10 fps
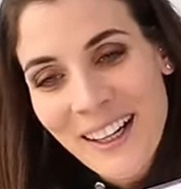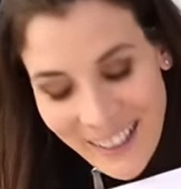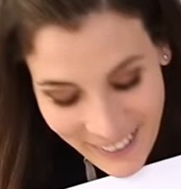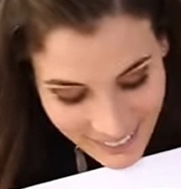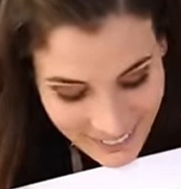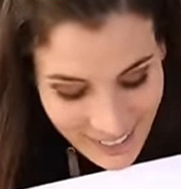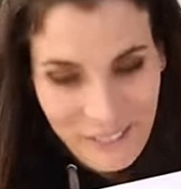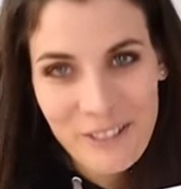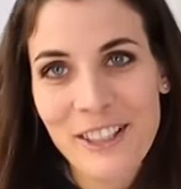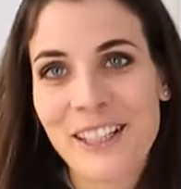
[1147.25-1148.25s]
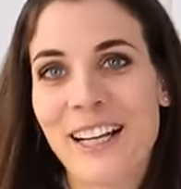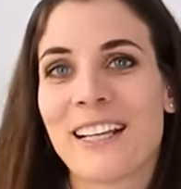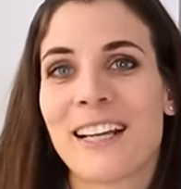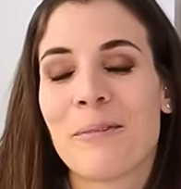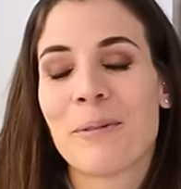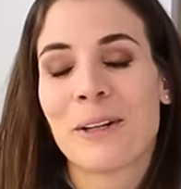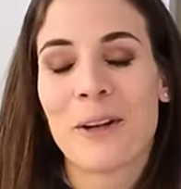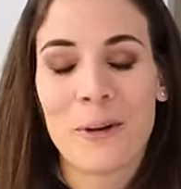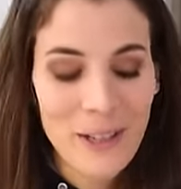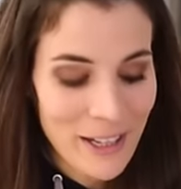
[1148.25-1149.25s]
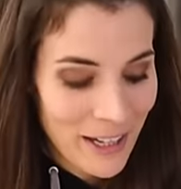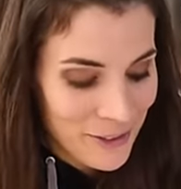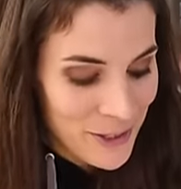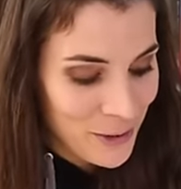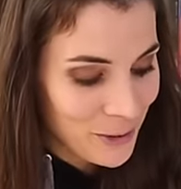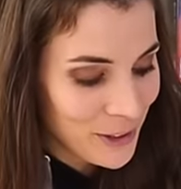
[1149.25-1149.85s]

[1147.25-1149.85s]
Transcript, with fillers: Ah, I really like it, but no, I have to.